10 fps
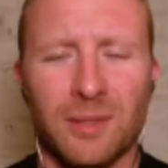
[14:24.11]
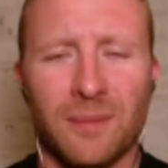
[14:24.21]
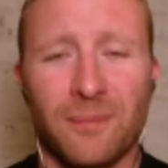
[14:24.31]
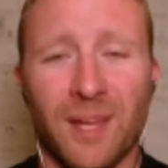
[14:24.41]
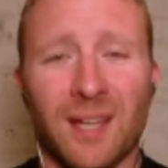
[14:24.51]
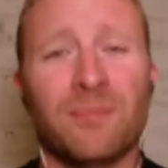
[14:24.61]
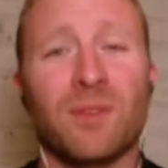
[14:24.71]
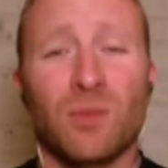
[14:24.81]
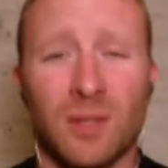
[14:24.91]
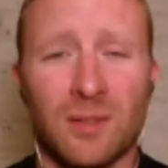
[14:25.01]
But hey,
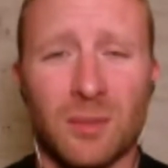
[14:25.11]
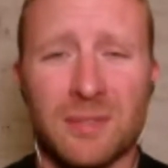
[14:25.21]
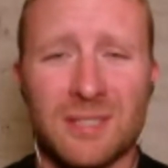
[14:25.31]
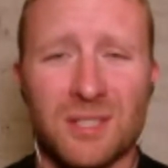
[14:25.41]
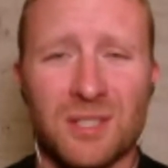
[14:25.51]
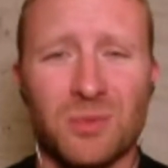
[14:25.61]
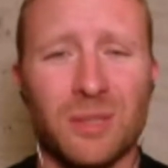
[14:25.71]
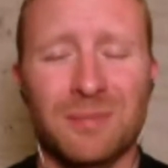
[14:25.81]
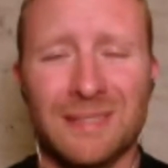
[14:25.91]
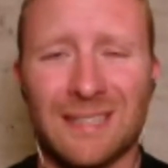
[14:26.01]
if we were in their position,
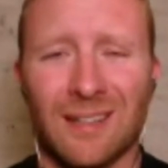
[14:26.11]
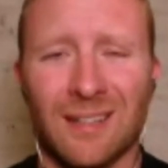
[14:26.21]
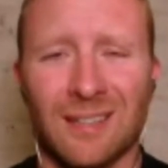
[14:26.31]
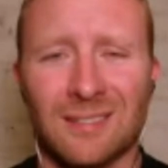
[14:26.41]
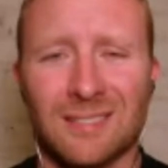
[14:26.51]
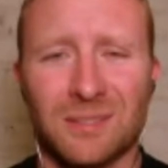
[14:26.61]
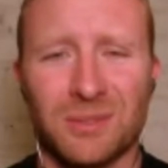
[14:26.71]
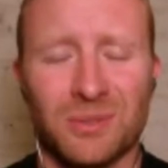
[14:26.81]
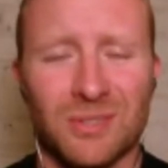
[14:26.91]
we'd be selling out too.